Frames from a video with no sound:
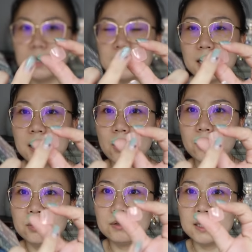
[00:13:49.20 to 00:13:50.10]
stick it
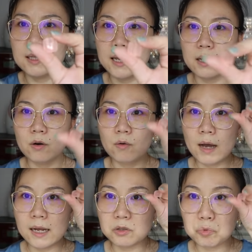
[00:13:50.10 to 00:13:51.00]
onto the nail,
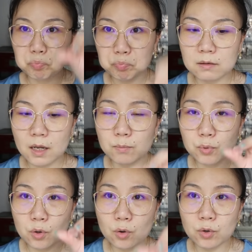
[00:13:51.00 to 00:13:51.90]
and
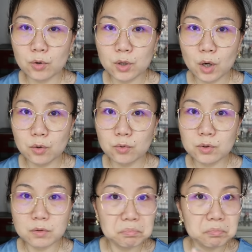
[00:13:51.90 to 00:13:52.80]
put on your
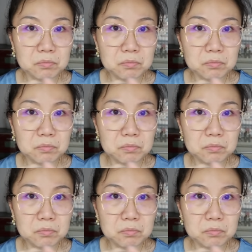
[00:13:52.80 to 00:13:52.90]
toes,